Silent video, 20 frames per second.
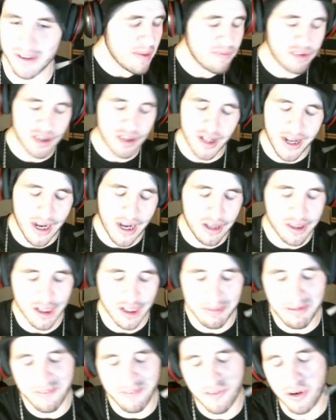So like I said
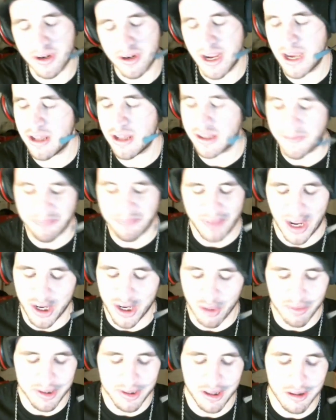before, guys, I
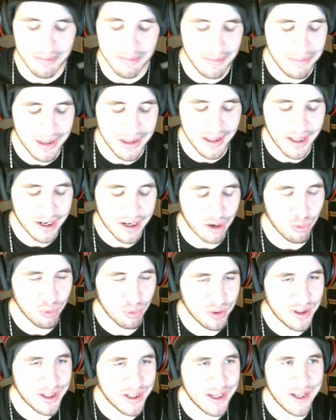don't want this to be like a
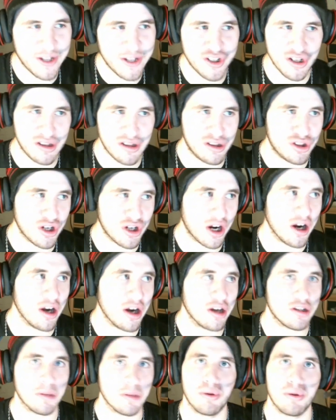really just
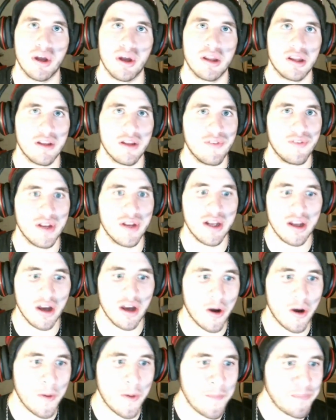dark, depressing
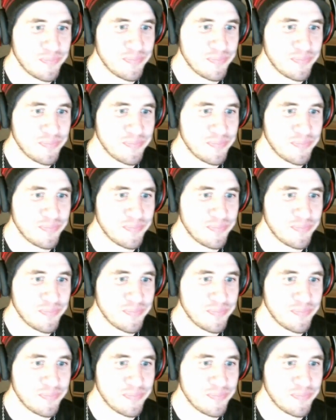video